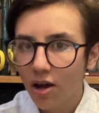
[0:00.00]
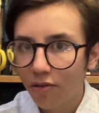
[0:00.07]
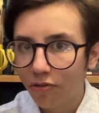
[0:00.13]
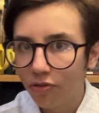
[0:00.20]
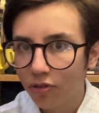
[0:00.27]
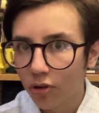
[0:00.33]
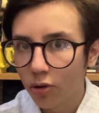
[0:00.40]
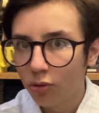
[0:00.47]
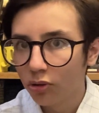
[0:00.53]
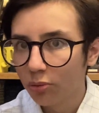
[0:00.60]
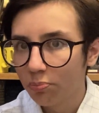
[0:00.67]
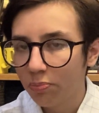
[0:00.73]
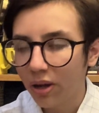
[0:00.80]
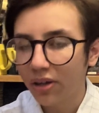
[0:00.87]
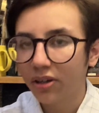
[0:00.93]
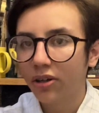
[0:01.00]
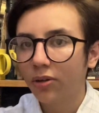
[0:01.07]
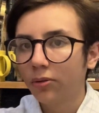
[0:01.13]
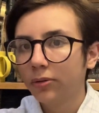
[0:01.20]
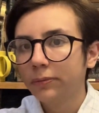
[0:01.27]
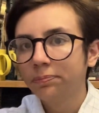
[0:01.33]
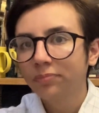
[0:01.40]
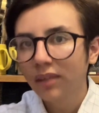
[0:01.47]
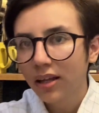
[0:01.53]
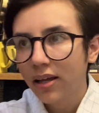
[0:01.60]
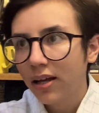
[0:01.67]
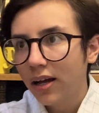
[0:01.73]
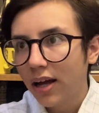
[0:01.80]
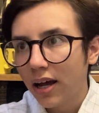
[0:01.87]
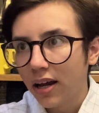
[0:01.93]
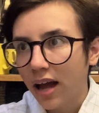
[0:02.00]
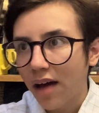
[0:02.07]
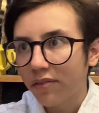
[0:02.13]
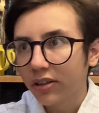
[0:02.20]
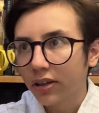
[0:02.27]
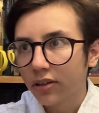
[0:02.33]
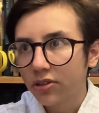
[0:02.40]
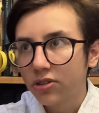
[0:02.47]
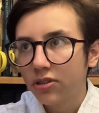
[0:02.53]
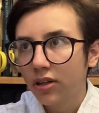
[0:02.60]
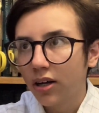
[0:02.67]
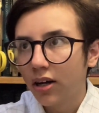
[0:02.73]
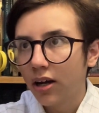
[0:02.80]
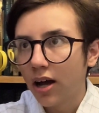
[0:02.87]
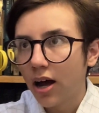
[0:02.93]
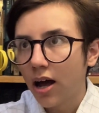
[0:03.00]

floral buttonhole and having a